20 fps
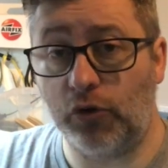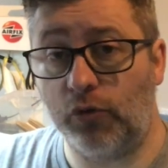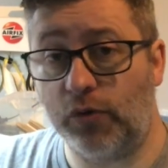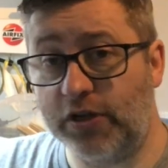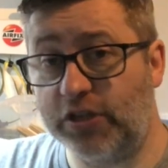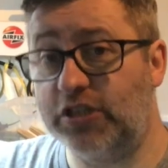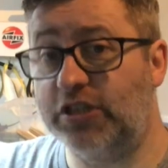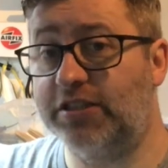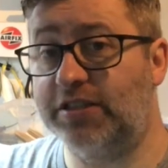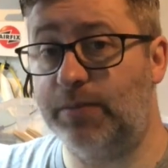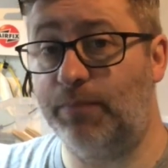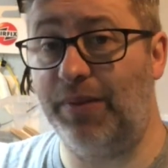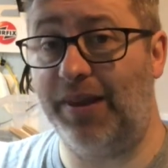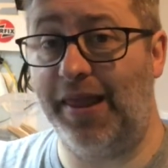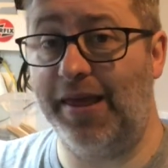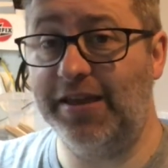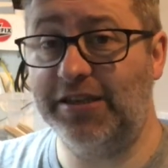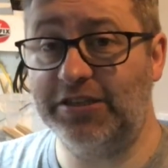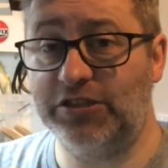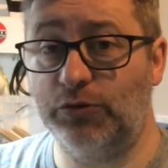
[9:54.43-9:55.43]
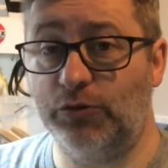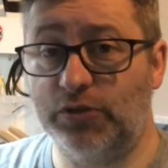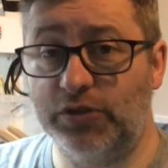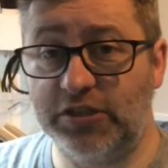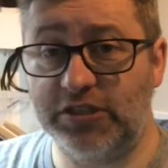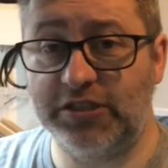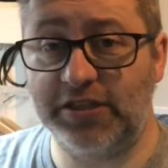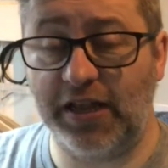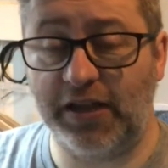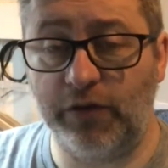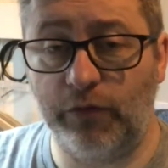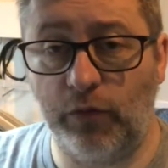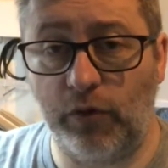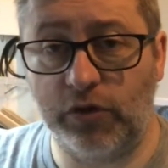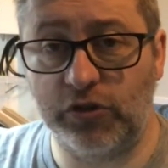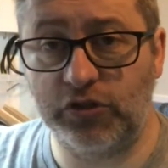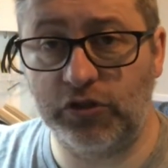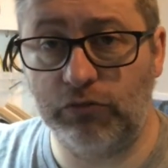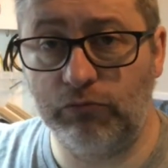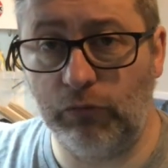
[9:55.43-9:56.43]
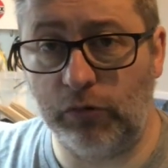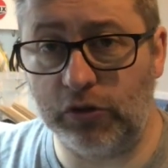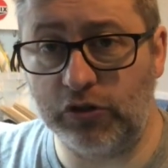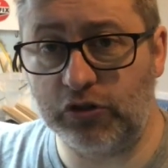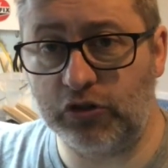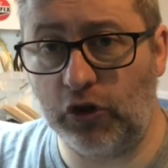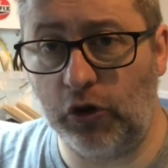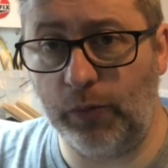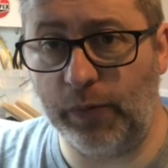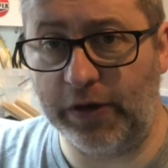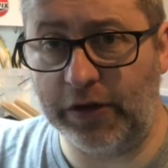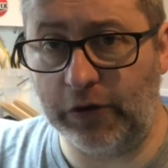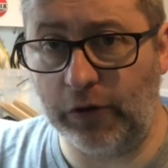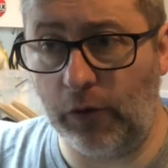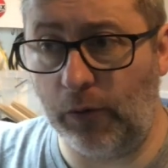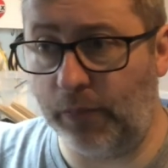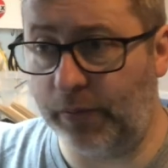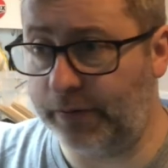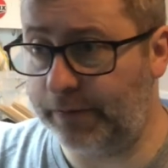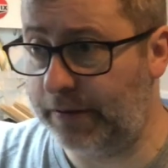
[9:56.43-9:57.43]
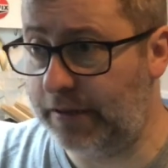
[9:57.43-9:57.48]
which is the place to understand what's coming up.